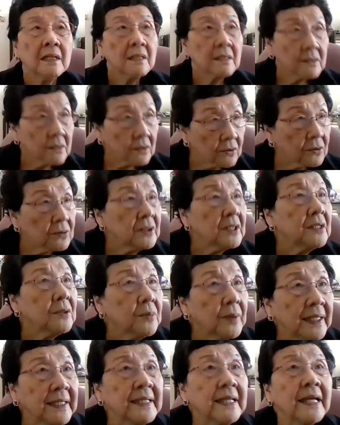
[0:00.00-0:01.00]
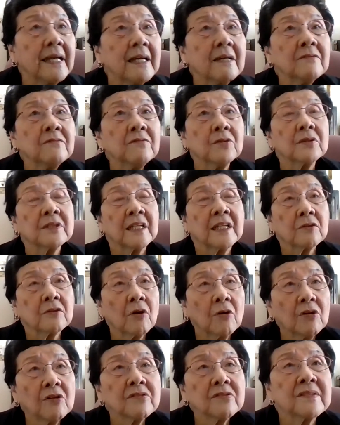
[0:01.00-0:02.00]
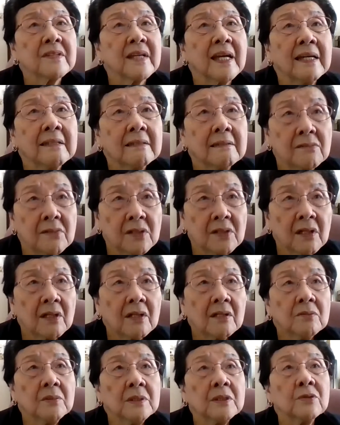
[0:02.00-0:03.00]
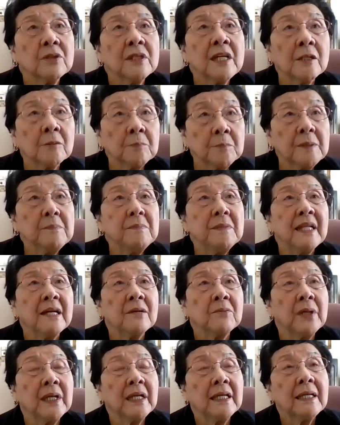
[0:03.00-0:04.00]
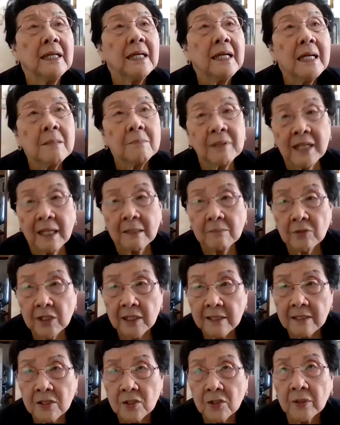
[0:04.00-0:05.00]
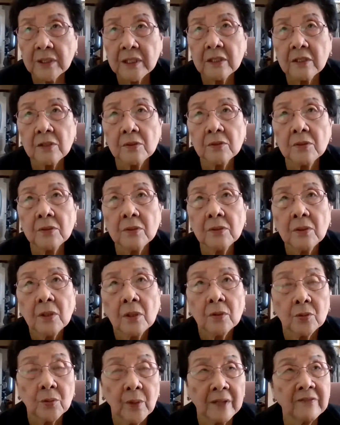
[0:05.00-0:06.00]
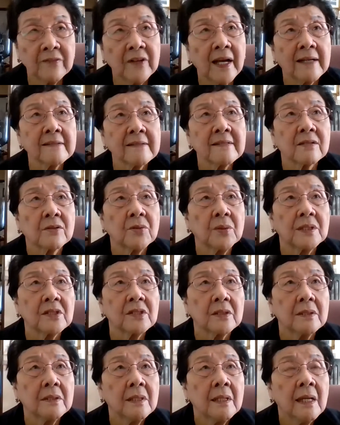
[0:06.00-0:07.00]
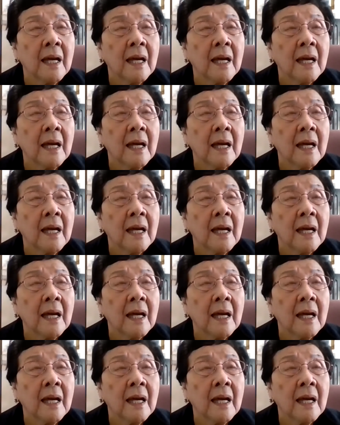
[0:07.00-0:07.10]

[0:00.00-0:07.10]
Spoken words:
So he went there for that course, and we could help him in that way. But I'm just showing you, whoever asked the question,